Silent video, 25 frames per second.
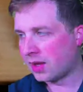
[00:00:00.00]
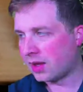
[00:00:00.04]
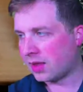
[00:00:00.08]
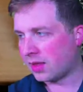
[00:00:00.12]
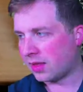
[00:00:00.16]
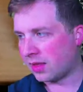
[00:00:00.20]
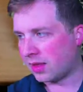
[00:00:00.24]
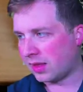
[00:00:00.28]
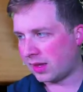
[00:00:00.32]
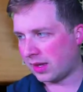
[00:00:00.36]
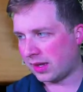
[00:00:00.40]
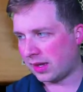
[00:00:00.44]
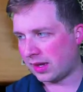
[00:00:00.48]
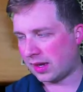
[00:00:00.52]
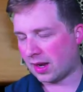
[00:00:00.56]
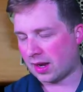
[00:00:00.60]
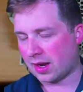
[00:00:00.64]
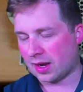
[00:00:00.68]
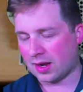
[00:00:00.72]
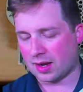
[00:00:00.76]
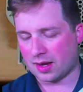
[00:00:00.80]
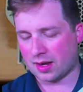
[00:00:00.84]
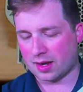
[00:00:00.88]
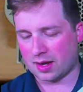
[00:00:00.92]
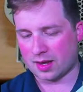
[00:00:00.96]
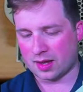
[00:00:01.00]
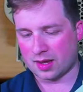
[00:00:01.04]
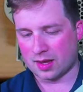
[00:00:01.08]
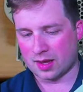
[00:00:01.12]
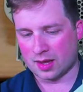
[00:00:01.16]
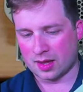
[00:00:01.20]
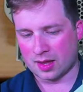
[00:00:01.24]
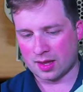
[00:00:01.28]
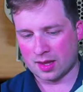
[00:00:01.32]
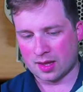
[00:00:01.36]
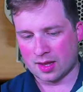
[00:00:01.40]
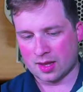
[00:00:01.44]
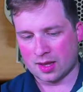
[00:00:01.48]
the, uh,
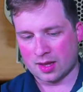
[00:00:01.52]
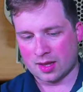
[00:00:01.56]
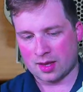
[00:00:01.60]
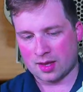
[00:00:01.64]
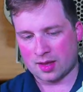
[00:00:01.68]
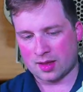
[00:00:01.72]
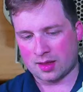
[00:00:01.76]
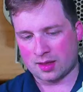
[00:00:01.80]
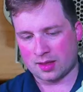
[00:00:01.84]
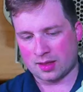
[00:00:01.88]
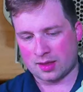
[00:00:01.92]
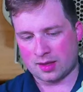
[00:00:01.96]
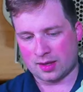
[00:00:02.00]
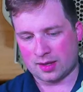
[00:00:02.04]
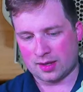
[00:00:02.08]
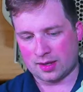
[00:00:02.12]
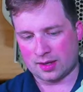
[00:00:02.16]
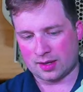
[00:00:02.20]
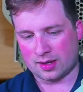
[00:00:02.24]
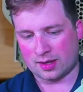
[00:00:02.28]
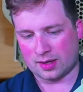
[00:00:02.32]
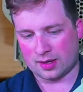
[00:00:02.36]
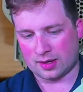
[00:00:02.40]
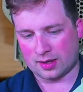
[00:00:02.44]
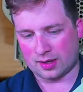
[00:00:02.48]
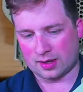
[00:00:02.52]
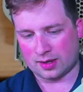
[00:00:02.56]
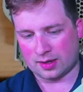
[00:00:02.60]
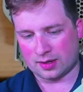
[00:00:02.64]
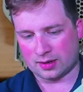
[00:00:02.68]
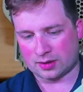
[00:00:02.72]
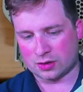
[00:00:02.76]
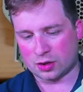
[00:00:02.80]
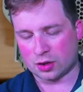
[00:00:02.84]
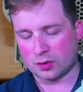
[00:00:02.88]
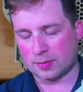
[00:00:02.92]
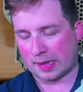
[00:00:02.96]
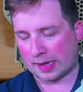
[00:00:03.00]
the
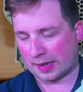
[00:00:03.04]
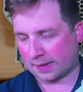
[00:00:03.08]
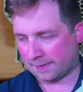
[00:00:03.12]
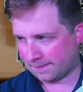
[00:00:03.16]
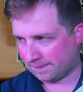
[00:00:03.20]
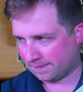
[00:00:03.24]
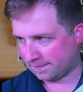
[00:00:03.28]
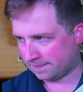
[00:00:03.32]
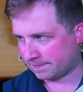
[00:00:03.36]
tubing.